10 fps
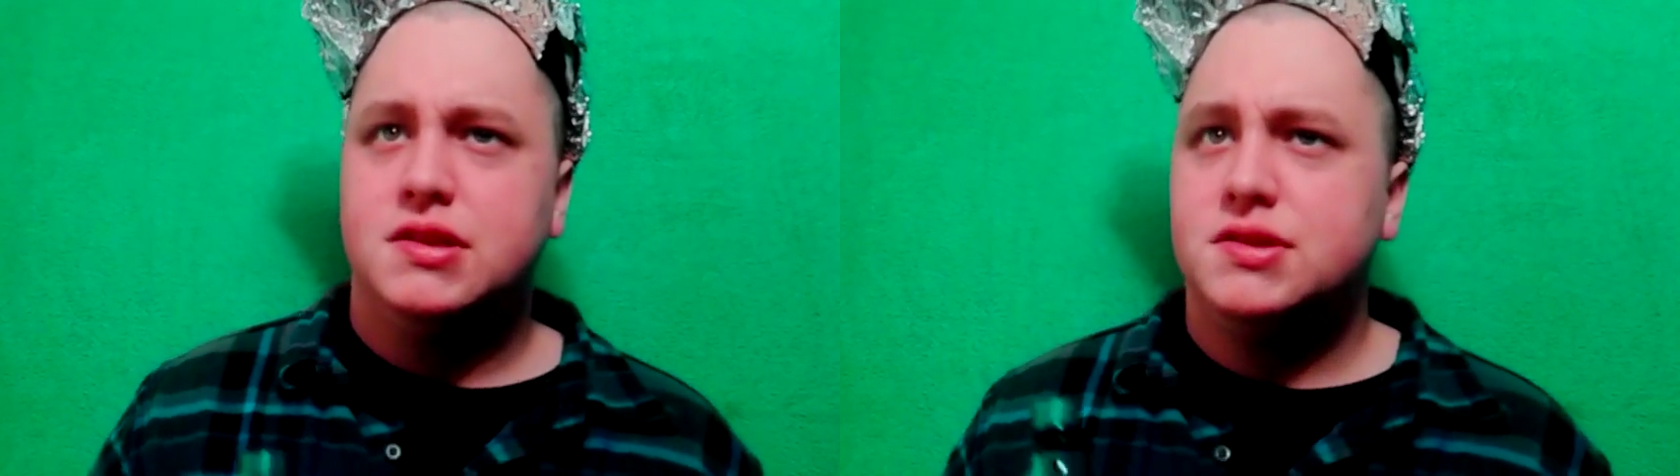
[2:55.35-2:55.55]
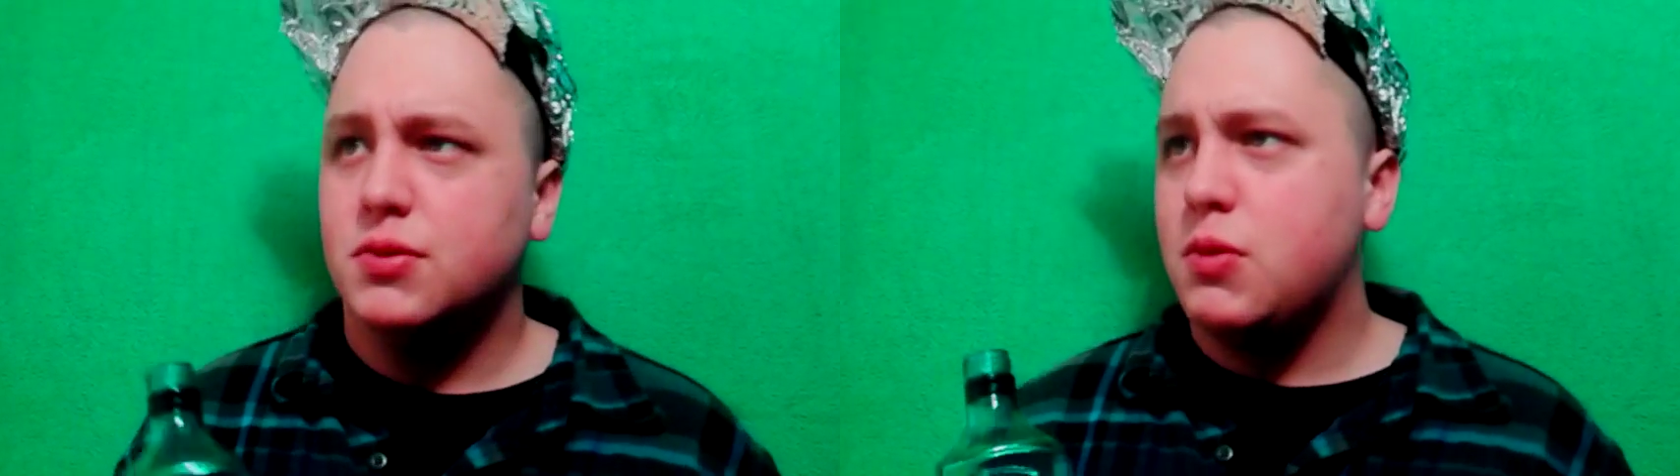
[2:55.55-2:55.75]

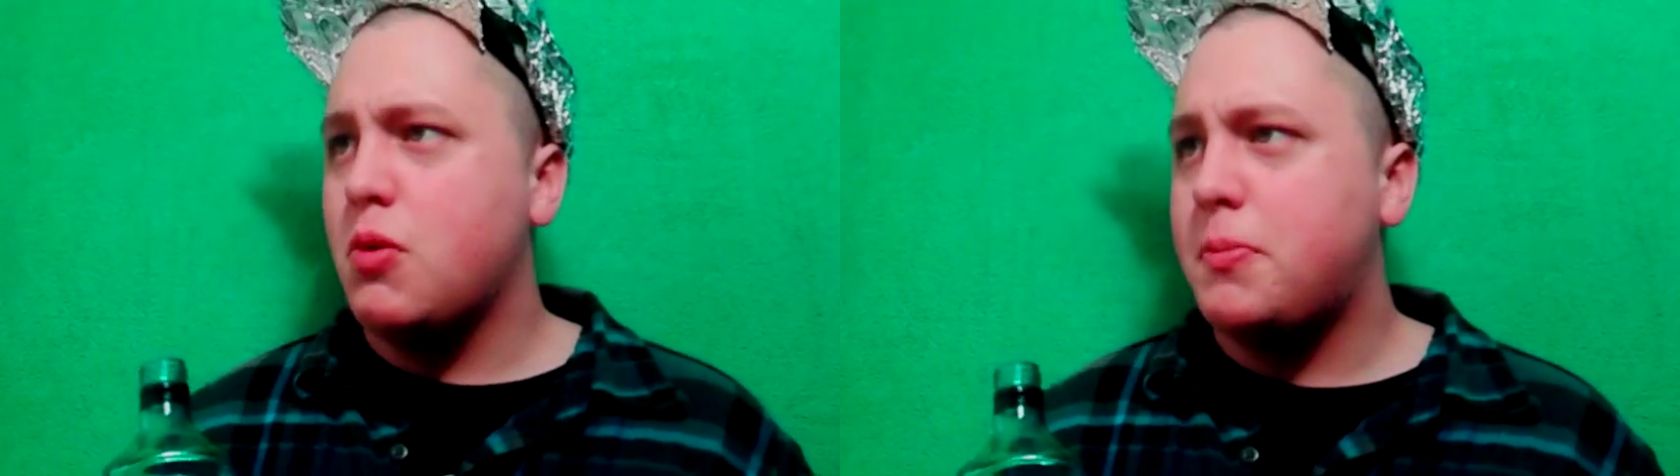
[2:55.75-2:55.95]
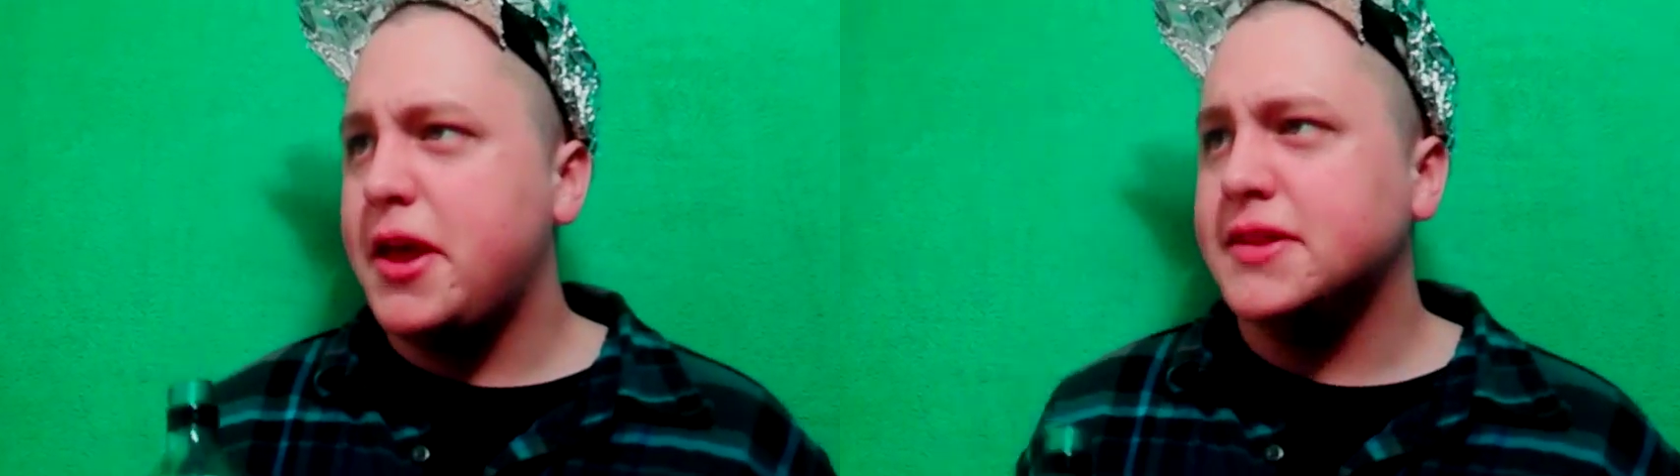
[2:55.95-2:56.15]
is so we
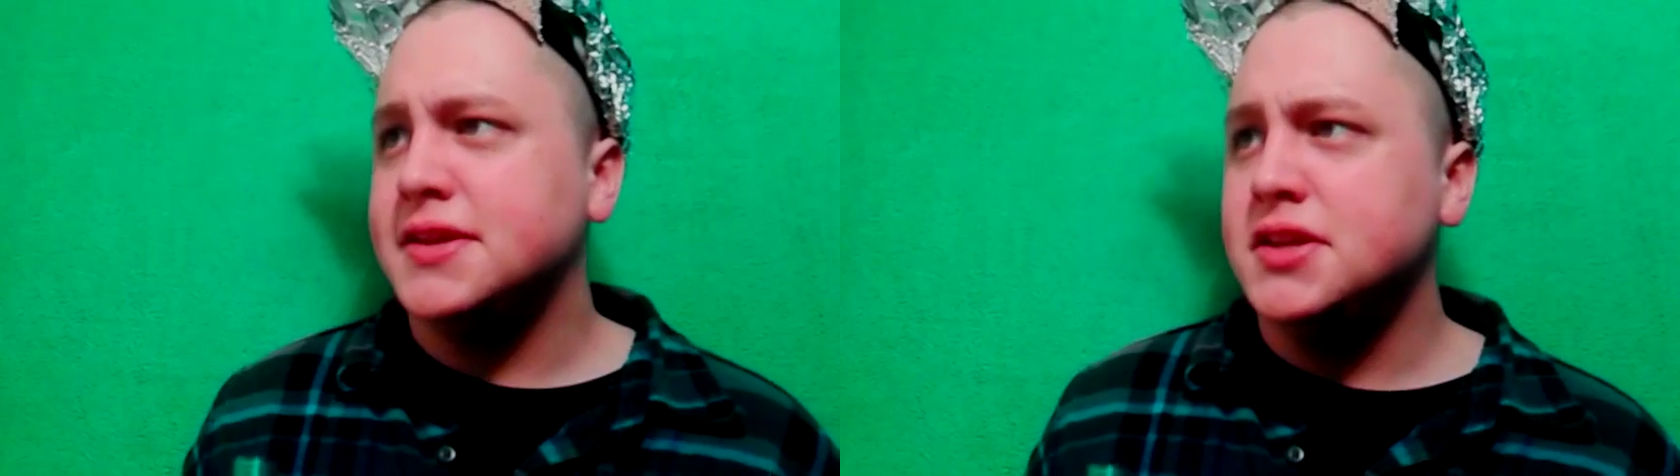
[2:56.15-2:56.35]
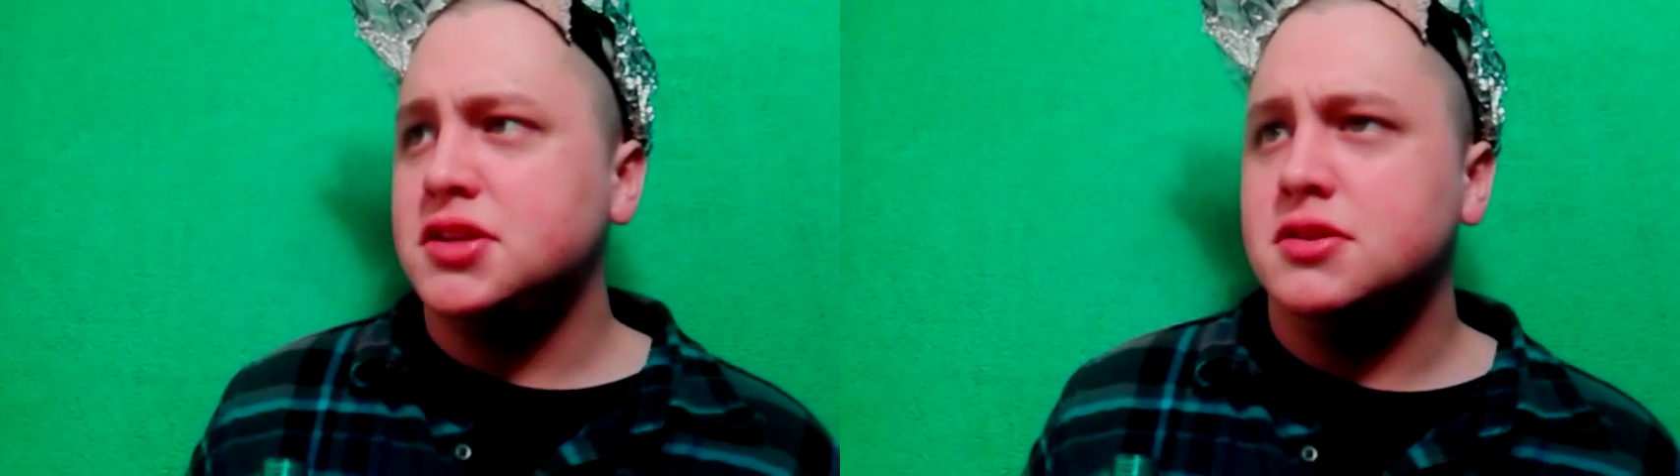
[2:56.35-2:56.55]
won't pay
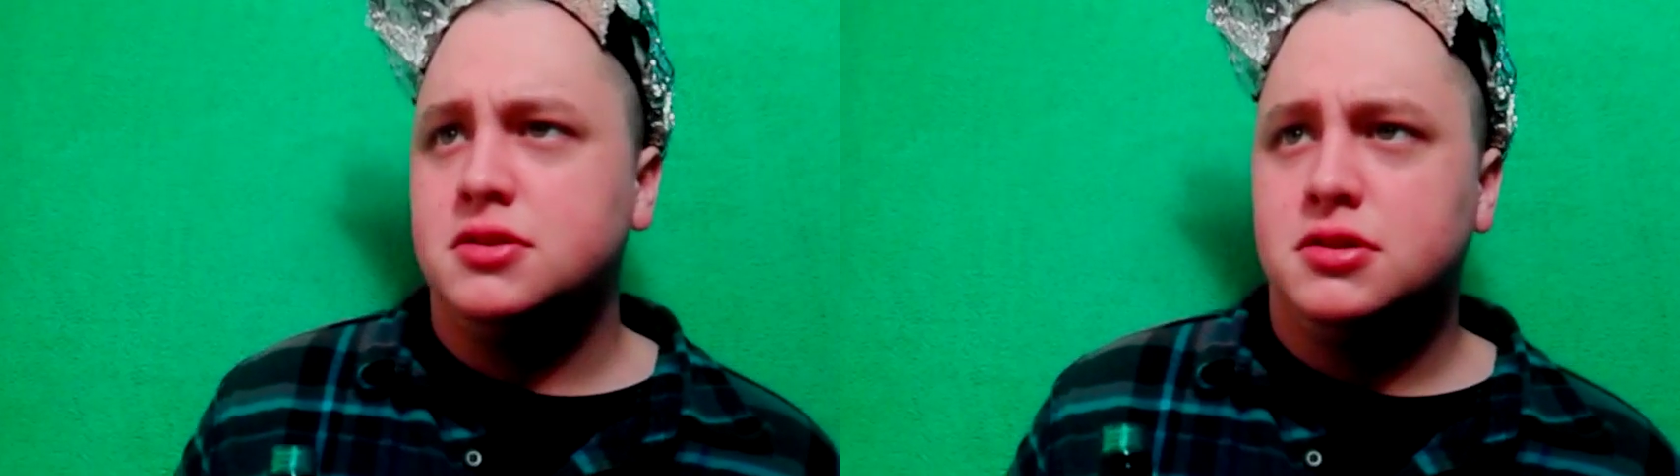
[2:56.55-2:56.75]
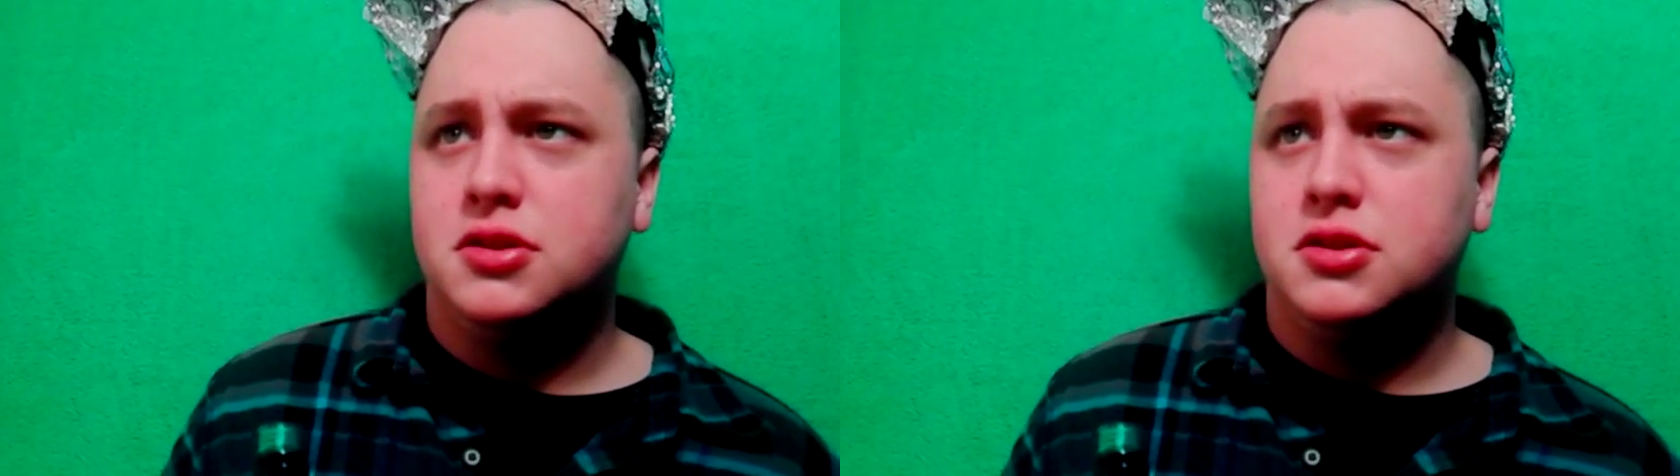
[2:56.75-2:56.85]
attention